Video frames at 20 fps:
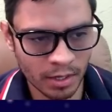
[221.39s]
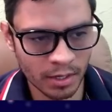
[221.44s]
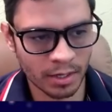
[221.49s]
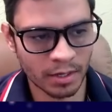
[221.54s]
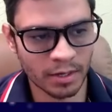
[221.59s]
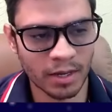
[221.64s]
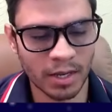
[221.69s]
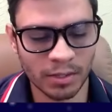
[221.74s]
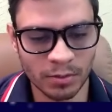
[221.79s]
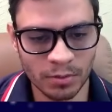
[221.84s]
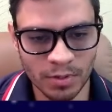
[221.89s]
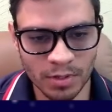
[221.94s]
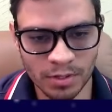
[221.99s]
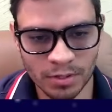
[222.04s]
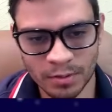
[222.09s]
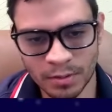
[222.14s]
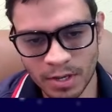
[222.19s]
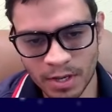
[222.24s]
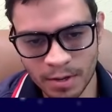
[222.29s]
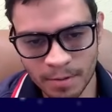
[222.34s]
Knight to
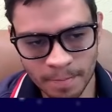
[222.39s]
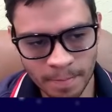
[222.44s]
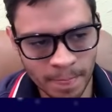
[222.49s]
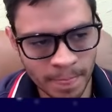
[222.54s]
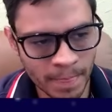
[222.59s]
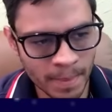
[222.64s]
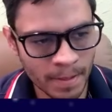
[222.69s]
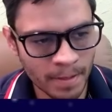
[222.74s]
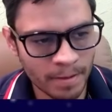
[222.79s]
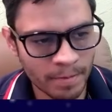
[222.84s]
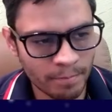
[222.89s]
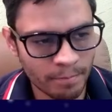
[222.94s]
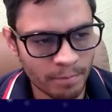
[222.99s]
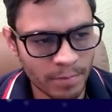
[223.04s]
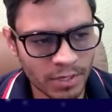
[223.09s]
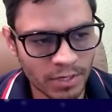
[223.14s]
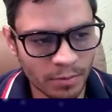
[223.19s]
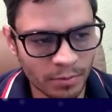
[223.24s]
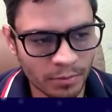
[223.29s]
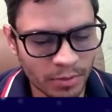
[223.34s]
g3,
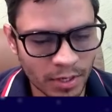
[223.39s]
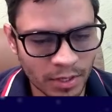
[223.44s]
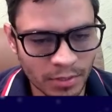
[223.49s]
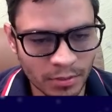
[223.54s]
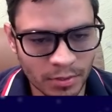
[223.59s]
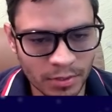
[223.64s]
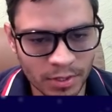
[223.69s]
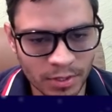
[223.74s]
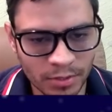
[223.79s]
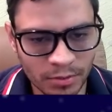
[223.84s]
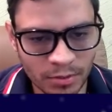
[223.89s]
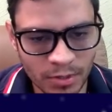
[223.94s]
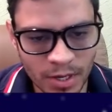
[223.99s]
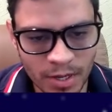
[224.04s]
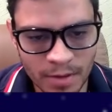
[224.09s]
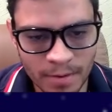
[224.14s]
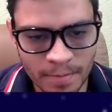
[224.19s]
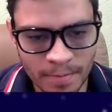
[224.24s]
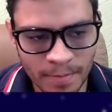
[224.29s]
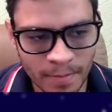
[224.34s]
bishop takes on g3,